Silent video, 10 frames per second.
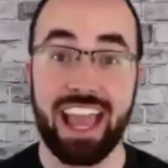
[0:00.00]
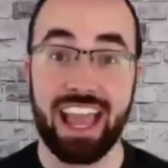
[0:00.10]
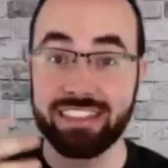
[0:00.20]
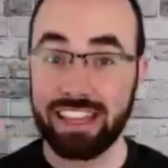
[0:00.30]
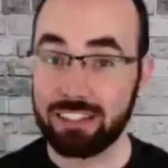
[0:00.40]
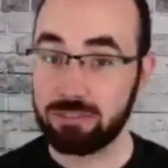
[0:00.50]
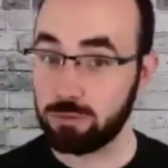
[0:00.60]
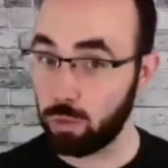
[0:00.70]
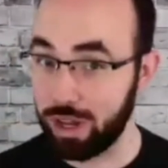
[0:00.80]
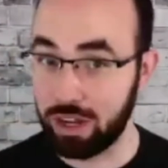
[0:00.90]
and then
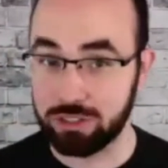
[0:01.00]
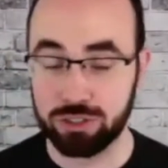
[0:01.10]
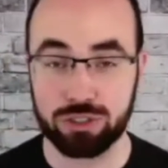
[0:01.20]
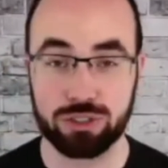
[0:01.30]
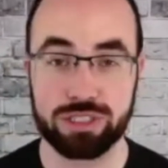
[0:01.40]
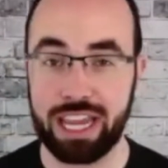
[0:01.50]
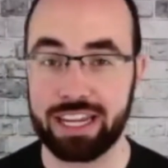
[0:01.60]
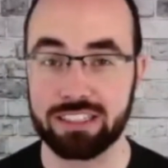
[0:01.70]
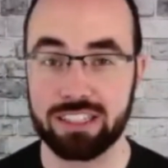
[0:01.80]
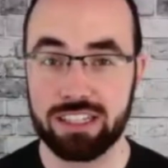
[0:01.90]
went on to
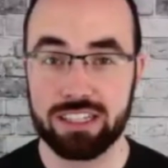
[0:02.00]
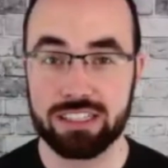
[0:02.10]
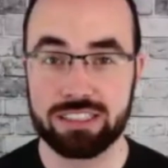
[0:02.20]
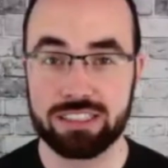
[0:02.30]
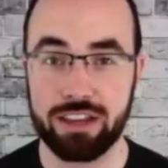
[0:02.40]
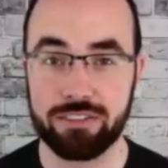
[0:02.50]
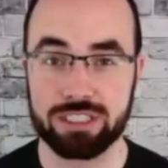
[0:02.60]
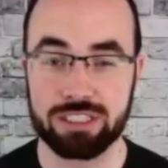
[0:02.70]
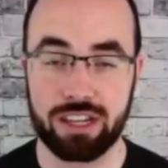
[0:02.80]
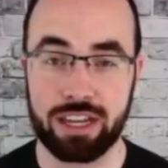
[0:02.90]
create C F
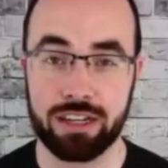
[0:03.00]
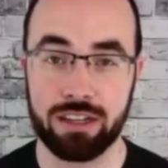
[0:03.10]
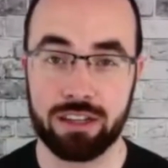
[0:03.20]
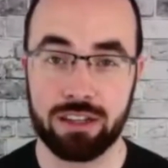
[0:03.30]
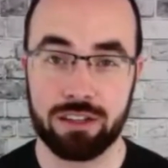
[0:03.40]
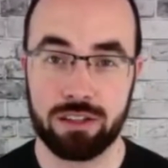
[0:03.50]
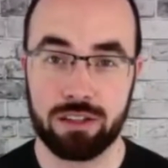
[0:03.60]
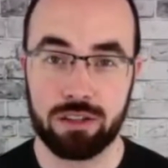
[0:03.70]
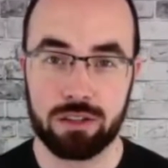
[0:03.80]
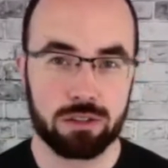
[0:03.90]
Design
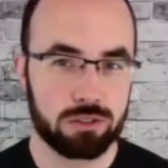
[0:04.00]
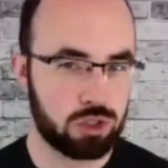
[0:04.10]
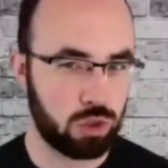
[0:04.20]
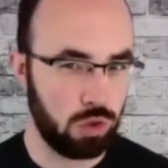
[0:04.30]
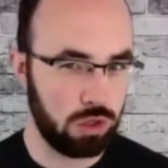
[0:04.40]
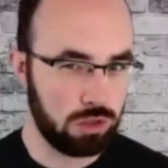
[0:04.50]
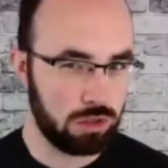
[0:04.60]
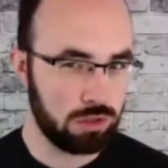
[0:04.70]
School